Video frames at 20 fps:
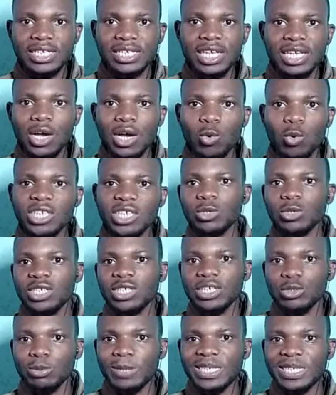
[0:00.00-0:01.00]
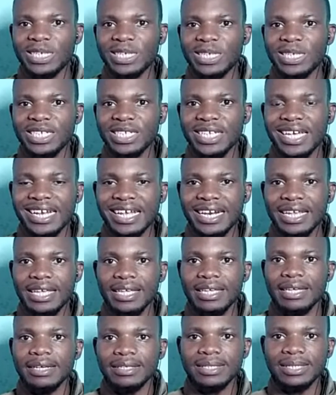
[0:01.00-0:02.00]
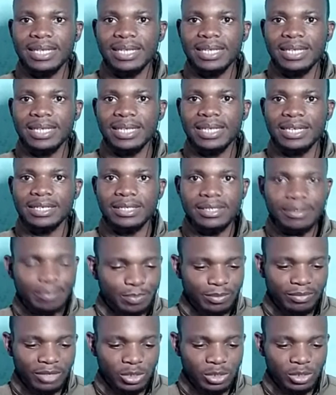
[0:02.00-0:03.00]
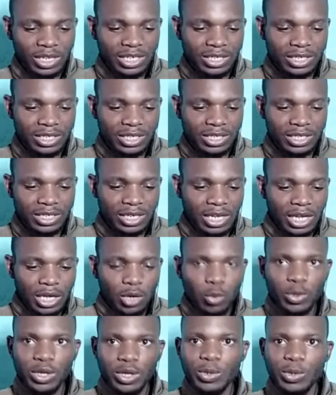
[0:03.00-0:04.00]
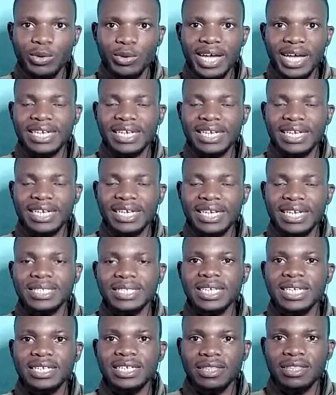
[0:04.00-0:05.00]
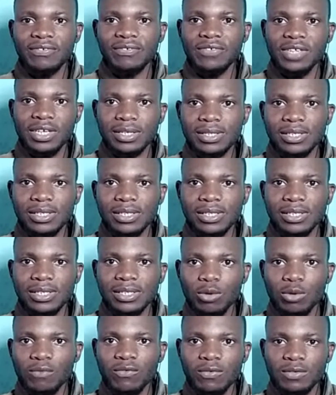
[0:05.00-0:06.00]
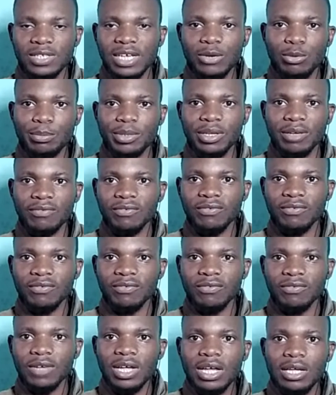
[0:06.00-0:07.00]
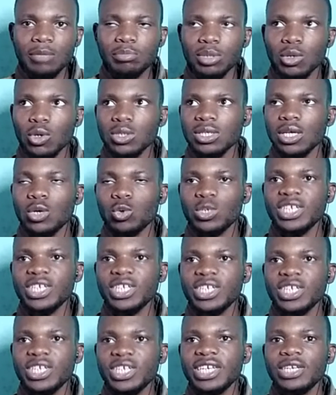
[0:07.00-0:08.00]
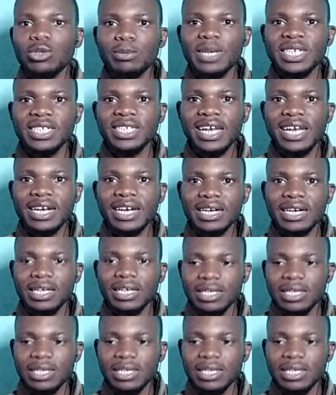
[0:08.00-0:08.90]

what Rutendo Matinyarare said, so that we understand the fears of ZANU PF. Because Rutendo Matinyarare